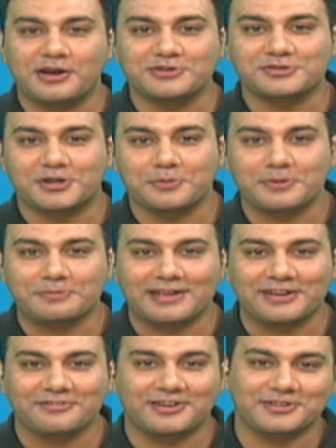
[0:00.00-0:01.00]
He's going to be
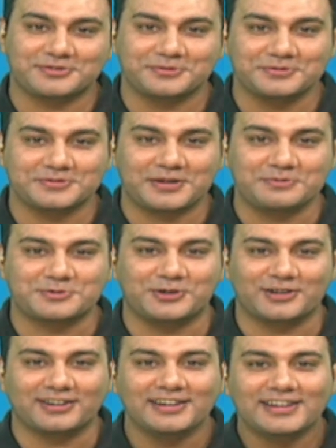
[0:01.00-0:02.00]
playing very soon, so I'm
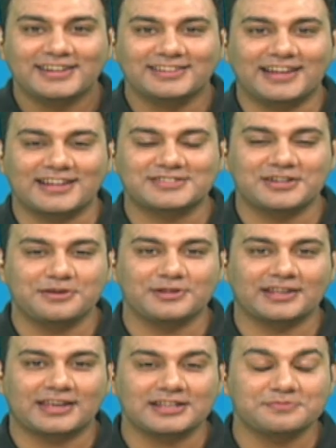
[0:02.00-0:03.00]
sure that's going to be
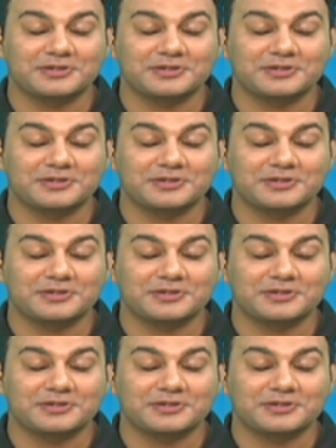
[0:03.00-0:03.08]
the case.